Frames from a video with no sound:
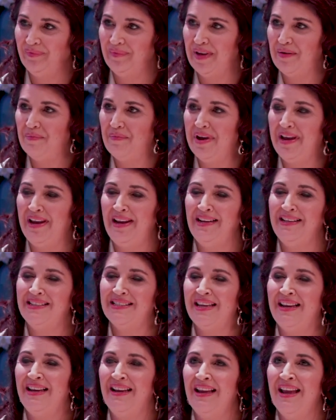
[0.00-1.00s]

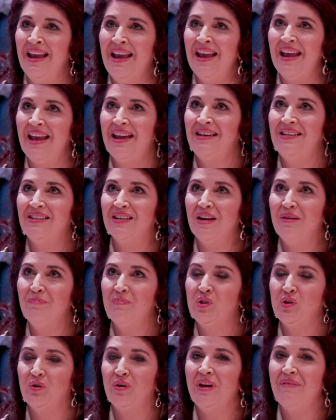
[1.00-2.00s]
Amazing. And I'm
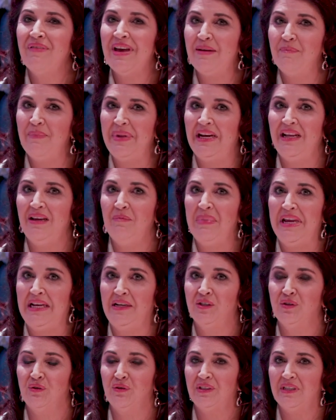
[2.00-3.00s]
sure you've had many
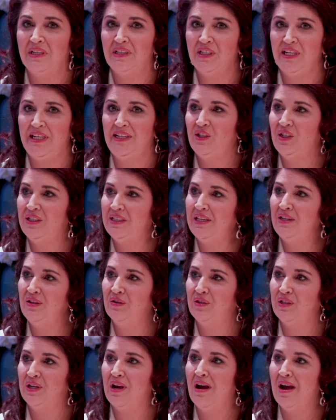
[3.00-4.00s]
mentors and teachers in
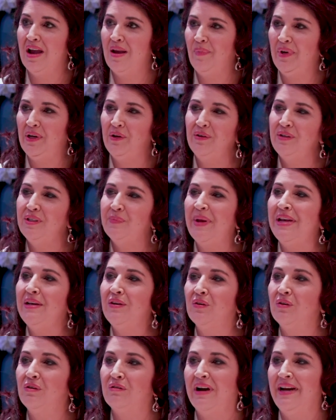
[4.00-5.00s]
your time, but who's been
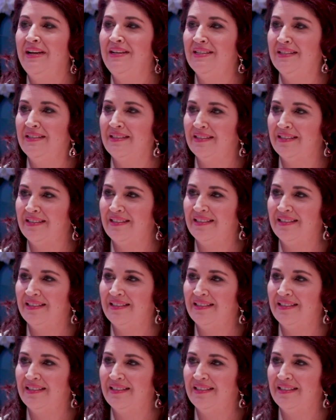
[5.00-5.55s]
your greatest?